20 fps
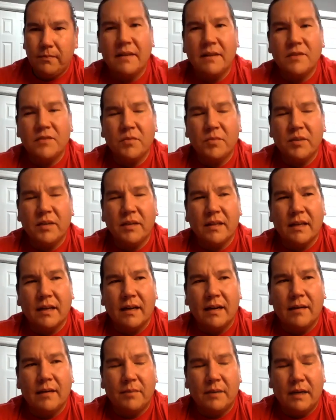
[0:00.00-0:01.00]
thanks for bringing that
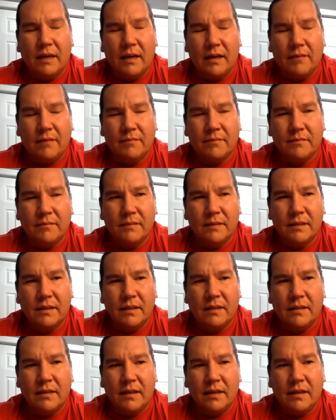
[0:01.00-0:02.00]
up. Um,
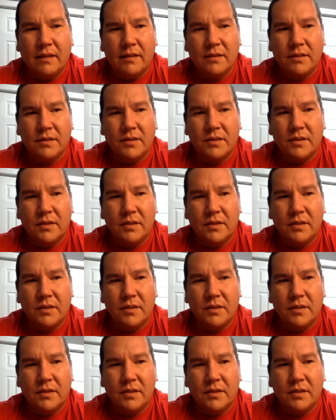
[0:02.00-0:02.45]
and and